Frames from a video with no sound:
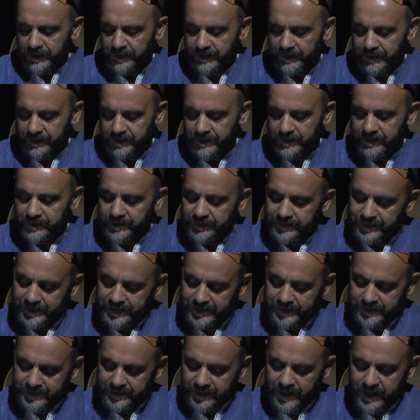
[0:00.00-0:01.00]
There they
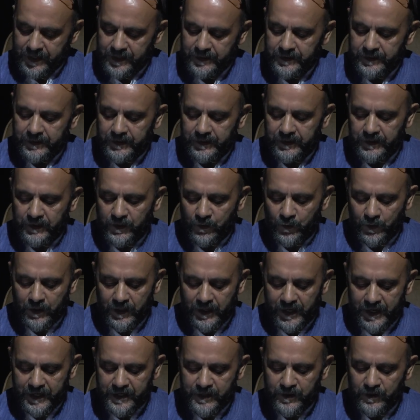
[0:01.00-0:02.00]
stand in our
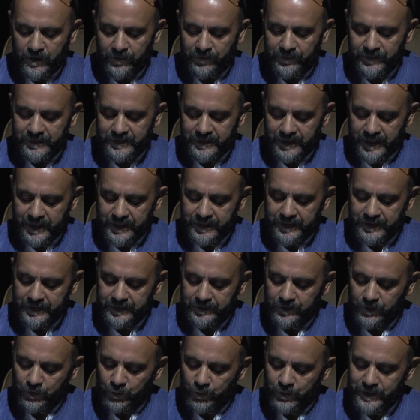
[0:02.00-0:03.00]
line of sight,
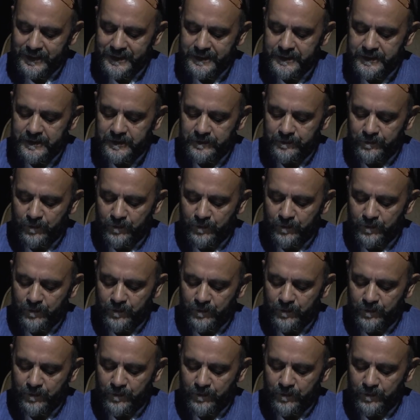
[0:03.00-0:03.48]
ruins,